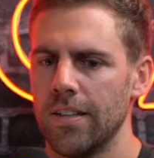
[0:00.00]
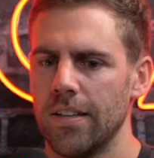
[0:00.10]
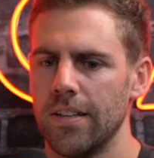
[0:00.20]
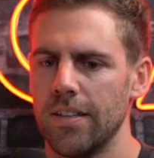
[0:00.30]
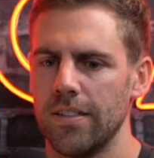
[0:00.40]

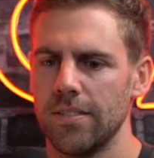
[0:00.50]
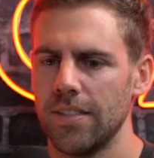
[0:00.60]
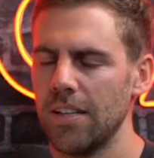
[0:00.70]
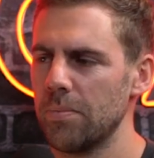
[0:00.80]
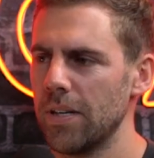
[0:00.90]

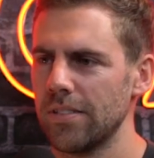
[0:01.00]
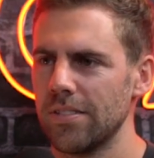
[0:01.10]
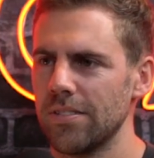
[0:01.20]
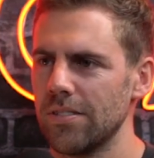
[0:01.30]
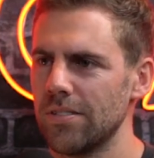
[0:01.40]

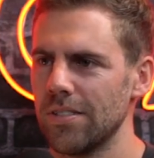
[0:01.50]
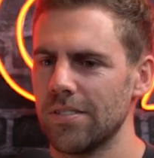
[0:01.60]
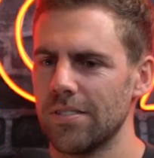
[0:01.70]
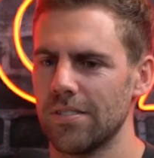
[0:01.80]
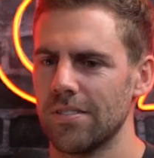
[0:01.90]
Celebrations is
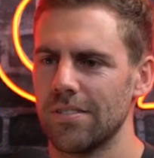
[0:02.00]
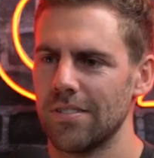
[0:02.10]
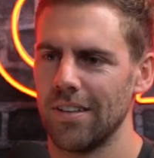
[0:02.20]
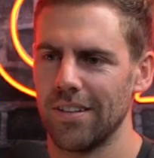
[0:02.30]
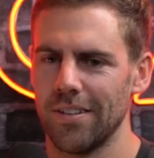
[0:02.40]

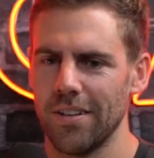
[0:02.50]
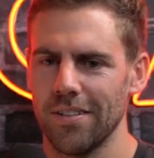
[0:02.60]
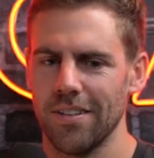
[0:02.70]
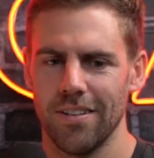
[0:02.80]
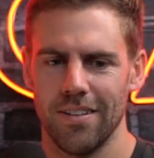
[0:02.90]
just, I don't know.
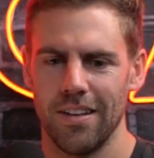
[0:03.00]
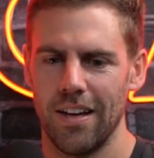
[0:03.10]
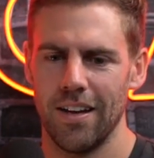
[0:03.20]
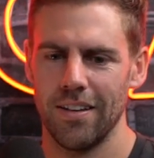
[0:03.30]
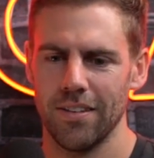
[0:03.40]

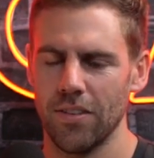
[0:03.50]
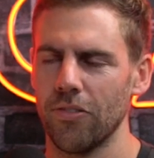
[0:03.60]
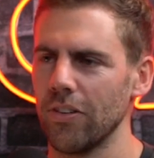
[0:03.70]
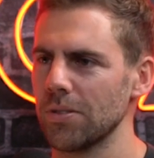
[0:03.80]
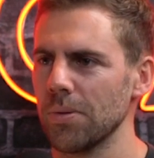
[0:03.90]
The
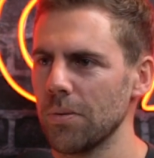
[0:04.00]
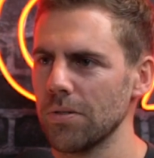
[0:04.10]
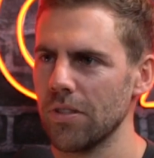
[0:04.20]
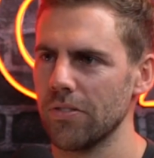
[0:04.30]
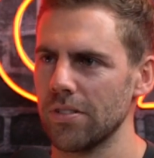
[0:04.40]
first one
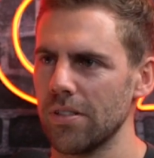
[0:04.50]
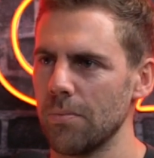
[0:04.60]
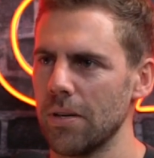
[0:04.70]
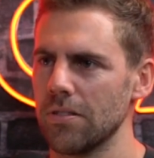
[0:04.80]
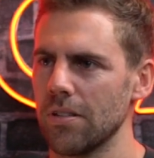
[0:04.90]
was obviously
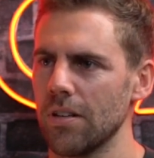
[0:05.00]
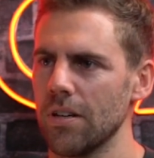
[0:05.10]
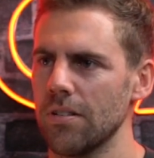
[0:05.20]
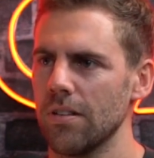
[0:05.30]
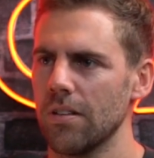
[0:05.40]
meant a
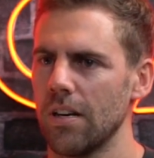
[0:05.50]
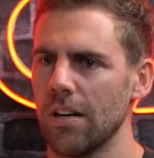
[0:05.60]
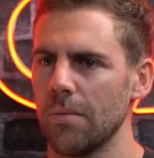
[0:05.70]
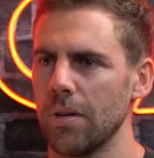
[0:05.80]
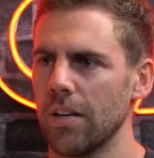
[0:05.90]
lot,
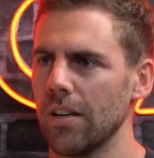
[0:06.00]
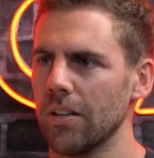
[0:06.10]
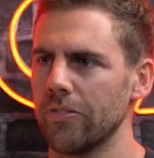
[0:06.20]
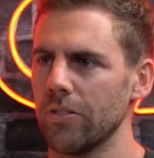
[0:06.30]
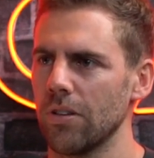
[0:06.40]
being
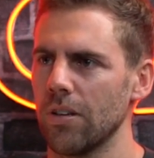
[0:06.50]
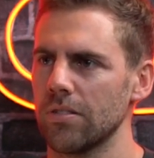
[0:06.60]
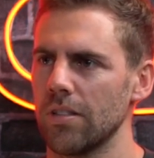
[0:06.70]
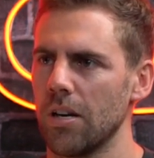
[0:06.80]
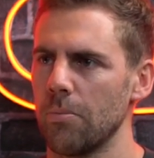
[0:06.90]
out for a long
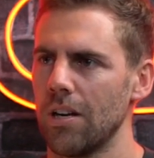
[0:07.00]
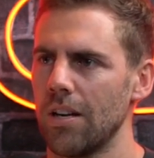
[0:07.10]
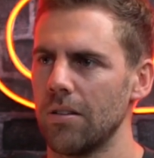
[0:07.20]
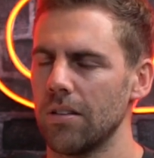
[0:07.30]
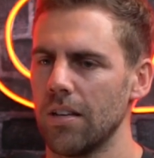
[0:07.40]
time
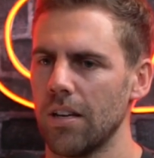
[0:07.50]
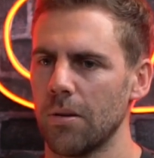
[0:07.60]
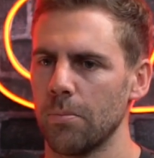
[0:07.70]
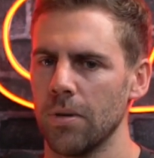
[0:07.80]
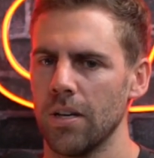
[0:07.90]

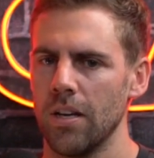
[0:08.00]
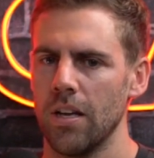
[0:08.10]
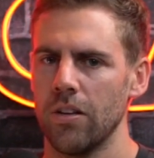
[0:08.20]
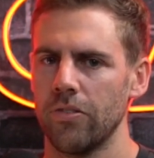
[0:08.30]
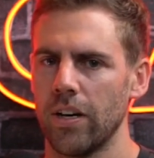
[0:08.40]
and
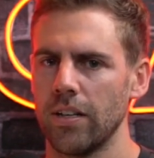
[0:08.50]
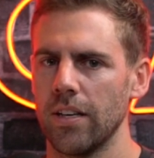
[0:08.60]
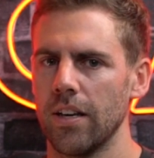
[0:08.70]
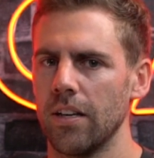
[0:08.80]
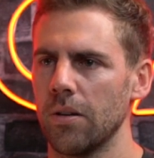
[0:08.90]
finally
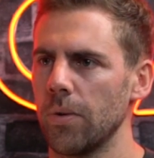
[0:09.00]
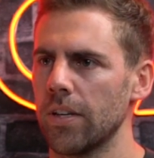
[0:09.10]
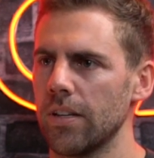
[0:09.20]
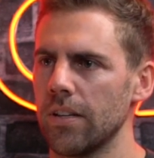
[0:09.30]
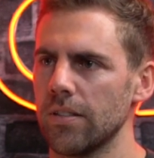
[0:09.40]
getting a
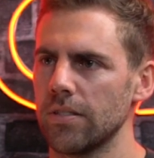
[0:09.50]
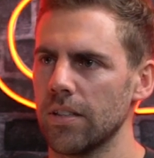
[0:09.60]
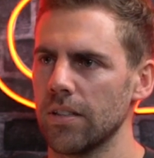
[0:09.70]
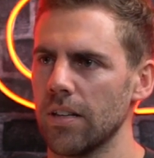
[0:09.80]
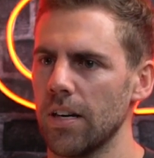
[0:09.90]
wicket in the
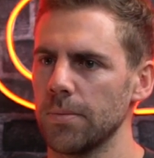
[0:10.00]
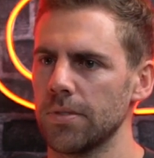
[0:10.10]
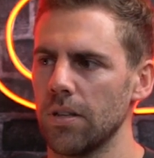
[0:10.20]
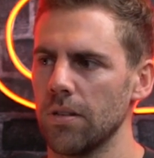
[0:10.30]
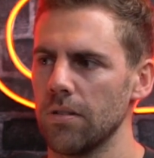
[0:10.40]
second game.
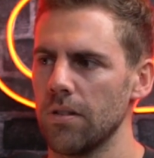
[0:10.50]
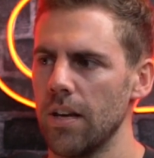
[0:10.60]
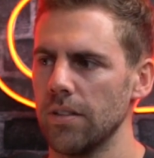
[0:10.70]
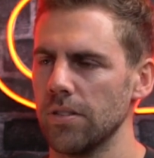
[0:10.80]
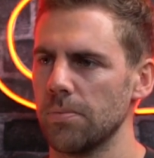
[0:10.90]
So
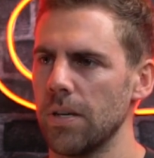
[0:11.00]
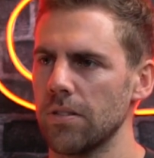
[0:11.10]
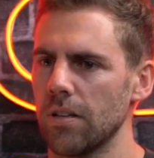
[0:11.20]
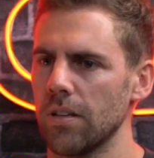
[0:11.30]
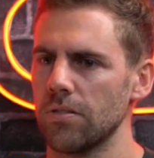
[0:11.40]
it just
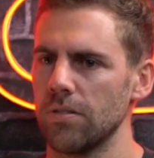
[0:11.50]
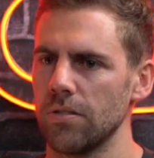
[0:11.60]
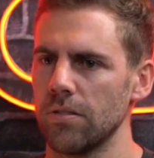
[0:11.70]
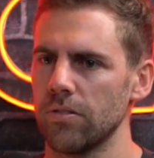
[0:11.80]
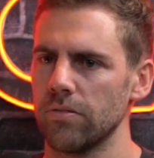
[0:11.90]
meant a lot
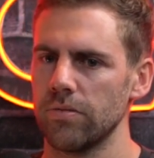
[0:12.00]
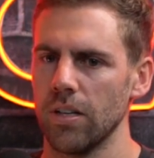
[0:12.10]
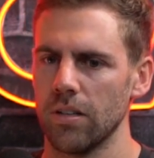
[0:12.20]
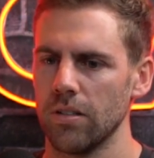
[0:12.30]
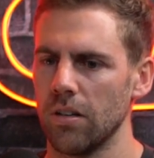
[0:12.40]
to,
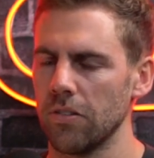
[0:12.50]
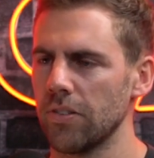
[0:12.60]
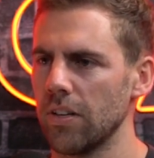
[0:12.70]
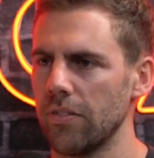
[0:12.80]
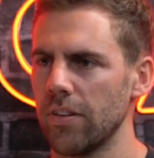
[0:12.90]

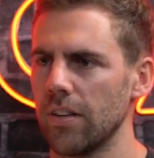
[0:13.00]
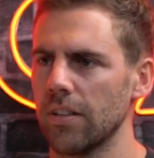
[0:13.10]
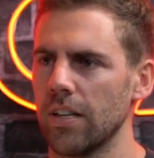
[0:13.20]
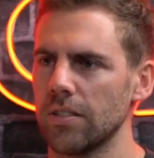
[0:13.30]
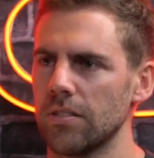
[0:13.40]
after
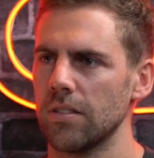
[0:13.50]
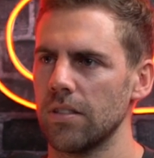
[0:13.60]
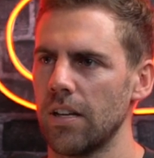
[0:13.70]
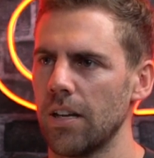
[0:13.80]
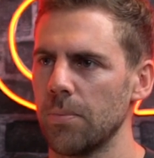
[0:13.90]
everything that
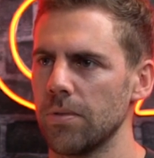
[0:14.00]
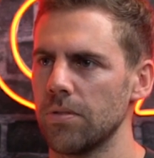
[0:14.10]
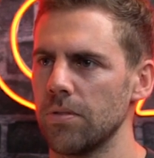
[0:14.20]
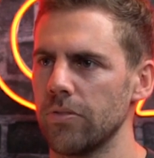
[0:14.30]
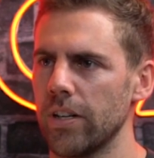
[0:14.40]
happened,
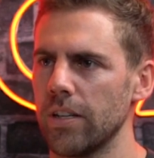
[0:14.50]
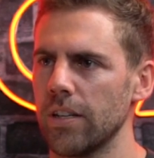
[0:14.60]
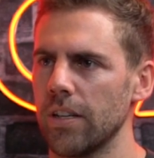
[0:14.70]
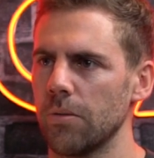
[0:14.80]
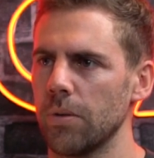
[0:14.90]
to finally
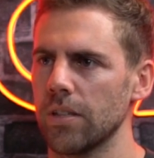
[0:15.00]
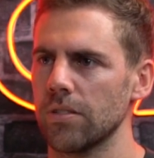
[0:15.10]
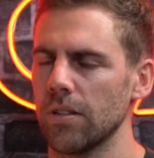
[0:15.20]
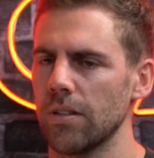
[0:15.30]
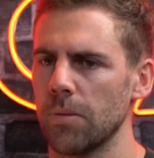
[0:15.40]
get a
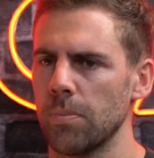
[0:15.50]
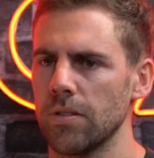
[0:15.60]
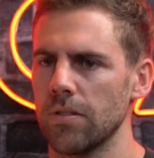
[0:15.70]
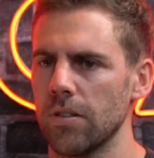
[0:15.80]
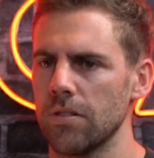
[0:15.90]
wicket. So that
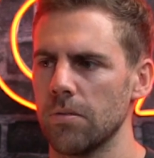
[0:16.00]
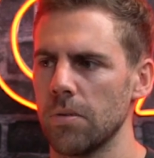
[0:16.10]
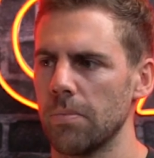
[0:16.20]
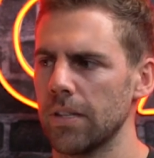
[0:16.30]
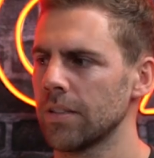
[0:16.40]
meant a lot to
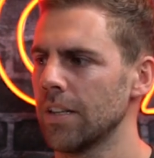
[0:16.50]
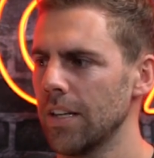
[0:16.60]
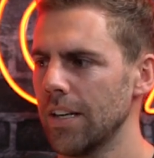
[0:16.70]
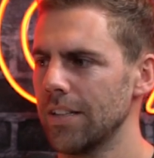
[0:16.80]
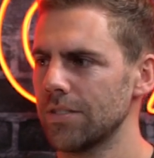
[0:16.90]
me. But
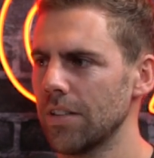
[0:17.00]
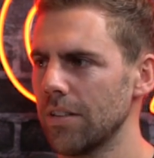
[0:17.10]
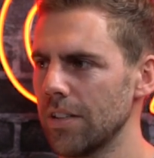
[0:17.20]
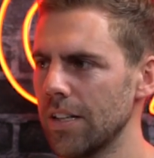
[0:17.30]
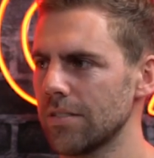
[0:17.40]
in
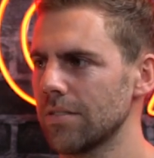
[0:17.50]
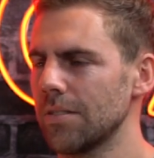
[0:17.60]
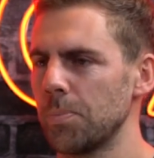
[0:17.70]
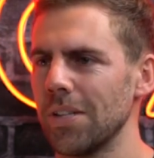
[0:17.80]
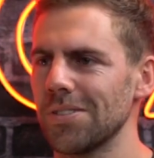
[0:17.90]
general, yes,
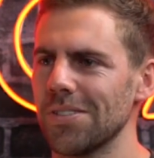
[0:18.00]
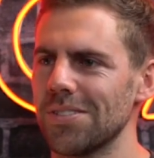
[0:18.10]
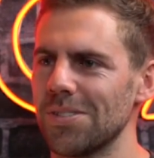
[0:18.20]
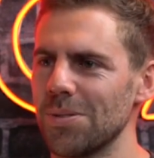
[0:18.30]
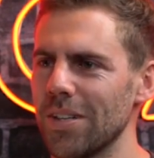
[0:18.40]
depends on the
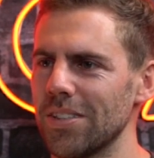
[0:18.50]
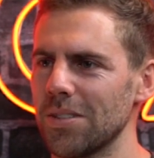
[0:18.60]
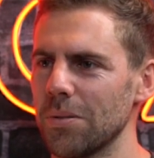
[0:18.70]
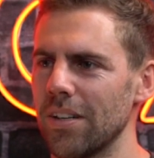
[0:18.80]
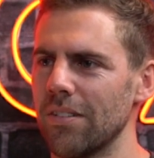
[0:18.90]

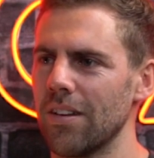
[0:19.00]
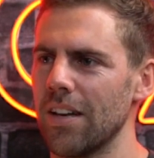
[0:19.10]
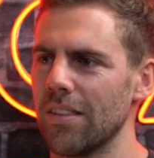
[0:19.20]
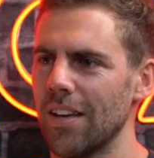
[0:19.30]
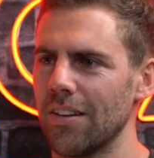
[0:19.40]
situation, whatever.
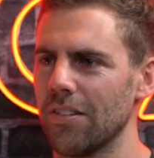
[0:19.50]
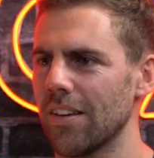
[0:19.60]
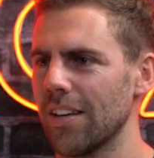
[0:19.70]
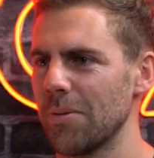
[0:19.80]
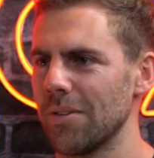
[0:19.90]
At the end of
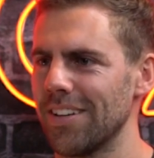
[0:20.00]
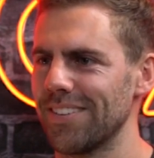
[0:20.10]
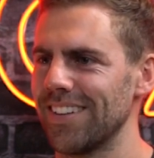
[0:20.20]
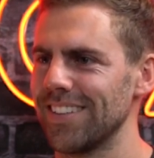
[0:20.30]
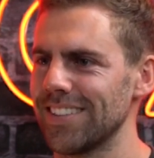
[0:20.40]
the game, you
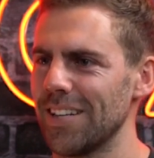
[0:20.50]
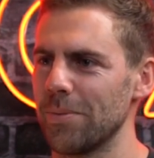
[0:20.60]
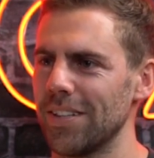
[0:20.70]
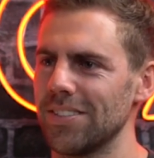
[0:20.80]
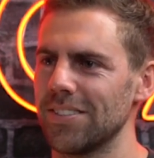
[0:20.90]
don't really
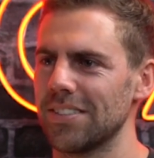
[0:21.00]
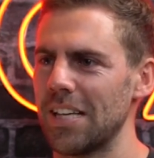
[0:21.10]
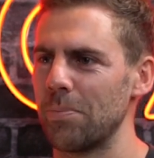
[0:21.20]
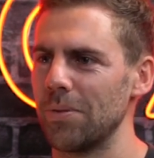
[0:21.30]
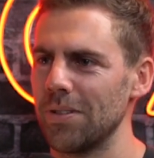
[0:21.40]
celebrate. You're just
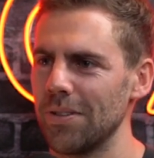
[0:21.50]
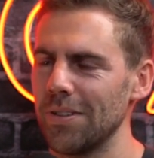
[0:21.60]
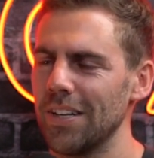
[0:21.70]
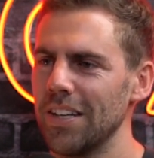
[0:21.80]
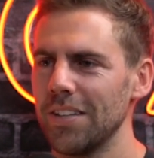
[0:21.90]
happy
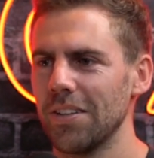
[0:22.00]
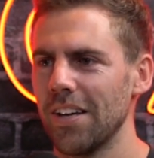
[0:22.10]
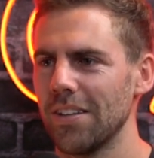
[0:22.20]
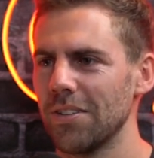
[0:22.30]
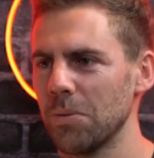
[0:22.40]
you
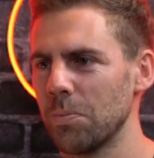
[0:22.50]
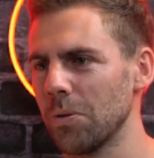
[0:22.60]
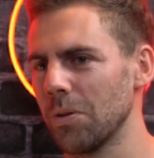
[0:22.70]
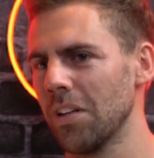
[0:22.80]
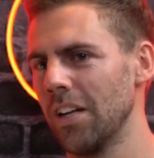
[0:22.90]
get a dot
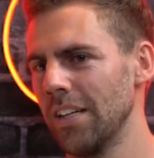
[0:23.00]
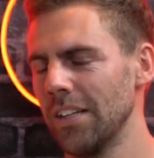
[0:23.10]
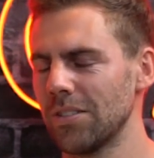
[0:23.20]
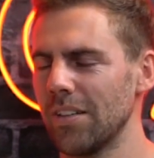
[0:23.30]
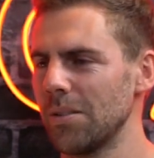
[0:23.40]
ball.
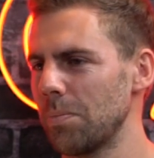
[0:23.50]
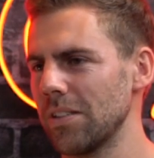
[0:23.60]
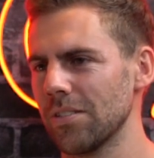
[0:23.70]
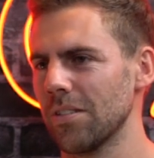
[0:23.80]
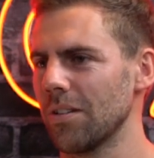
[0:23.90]
So it
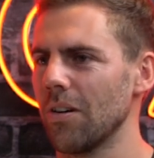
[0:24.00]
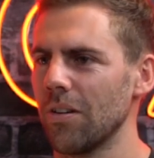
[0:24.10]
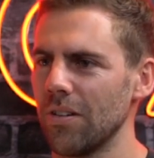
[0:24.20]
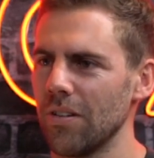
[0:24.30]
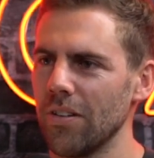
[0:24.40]
depends
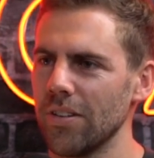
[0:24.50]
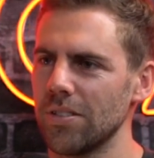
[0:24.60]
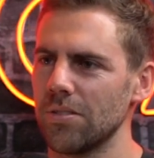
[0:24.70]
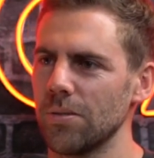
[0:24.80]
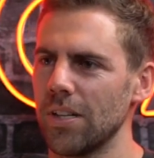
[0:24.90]
on the
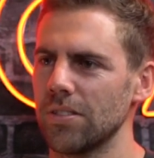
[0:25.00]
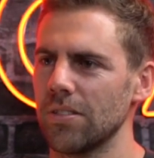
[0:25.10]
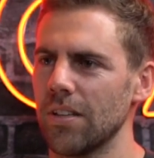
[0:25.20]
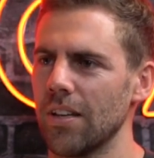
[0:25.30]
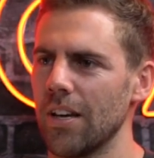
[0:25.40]

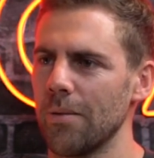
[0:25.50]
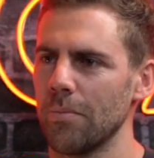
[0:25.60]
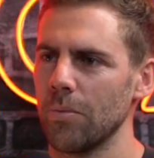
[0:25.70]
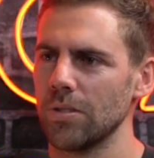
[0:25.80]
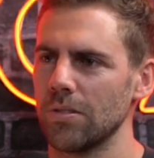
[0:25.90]
situation, the
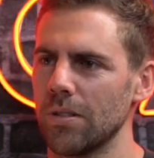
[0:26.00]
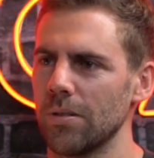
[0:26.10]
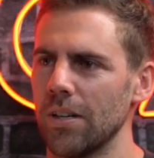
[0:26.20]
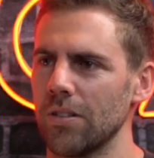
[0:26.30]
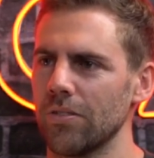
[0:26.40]
game, what's
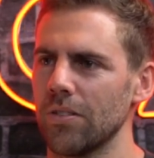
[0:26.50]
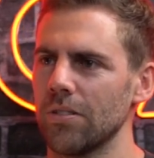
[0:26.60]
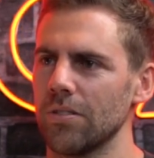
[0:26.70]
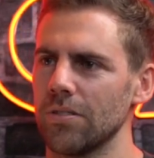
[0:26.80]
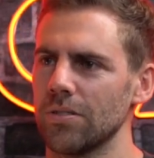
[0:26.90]
required of you.